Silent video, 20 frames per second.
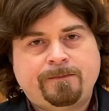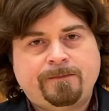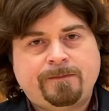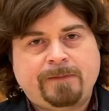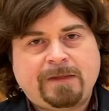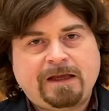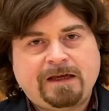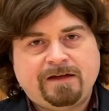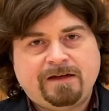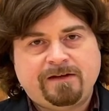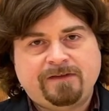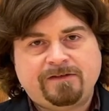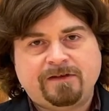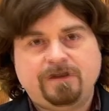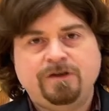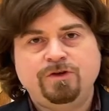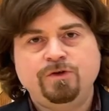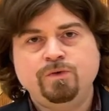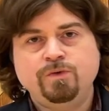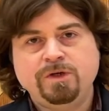It is a
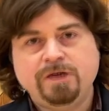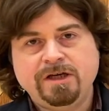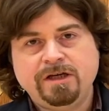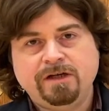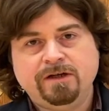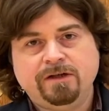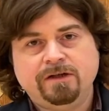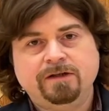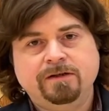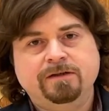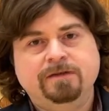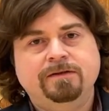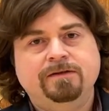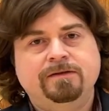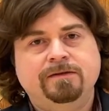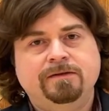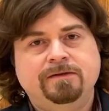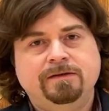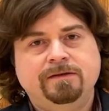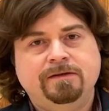new year,
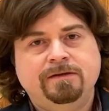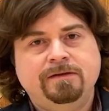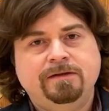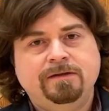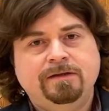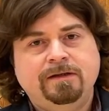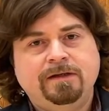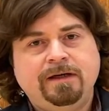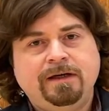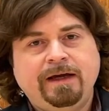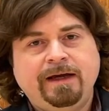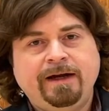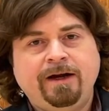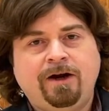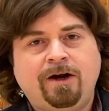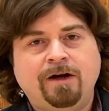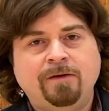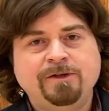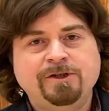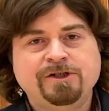an
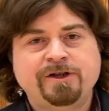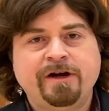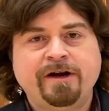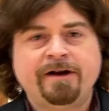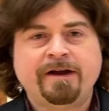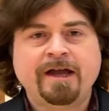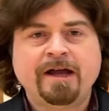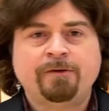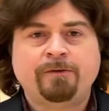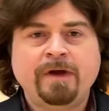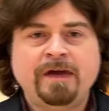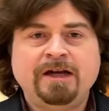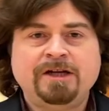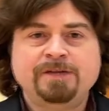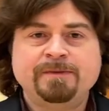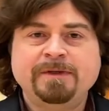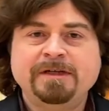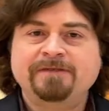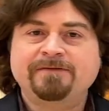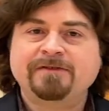arbitrary
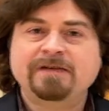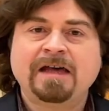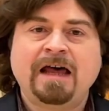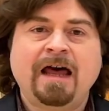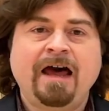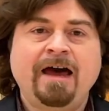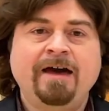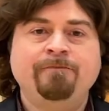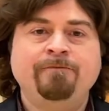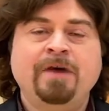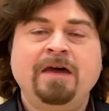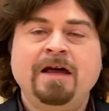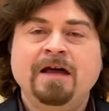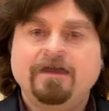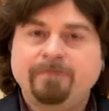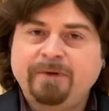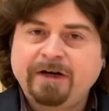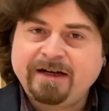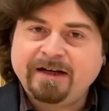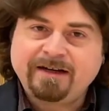arrangement of time,
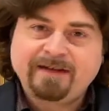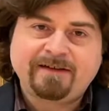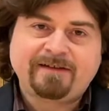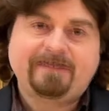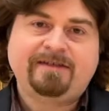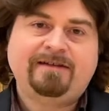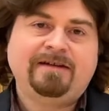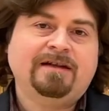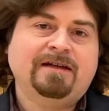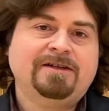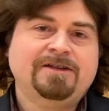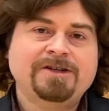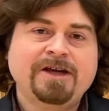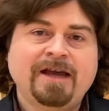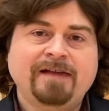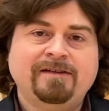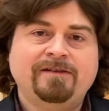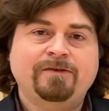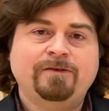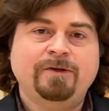but it is still a
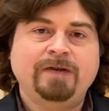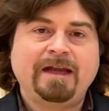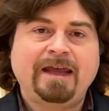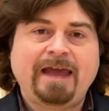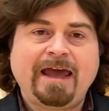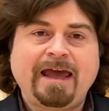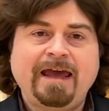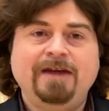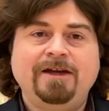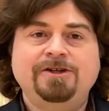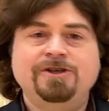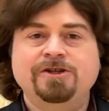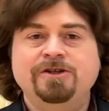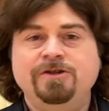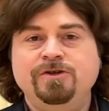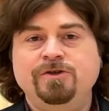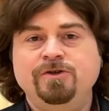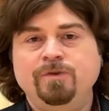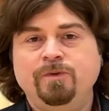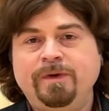chance to engage
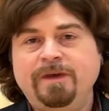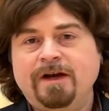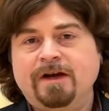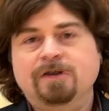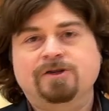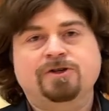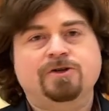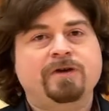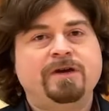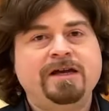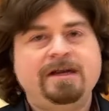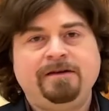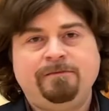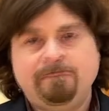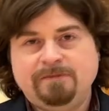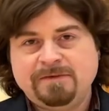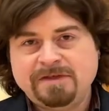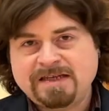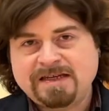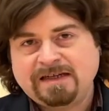anew with our
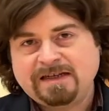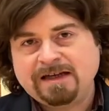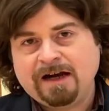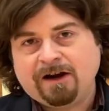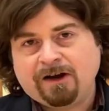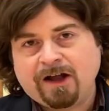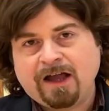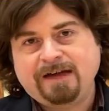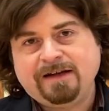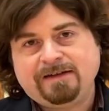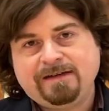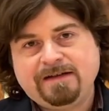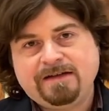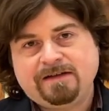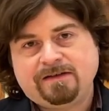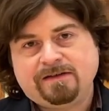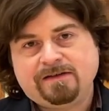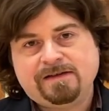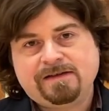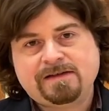dreams and our
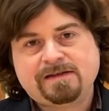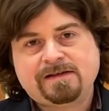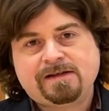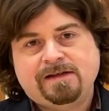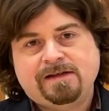ideals.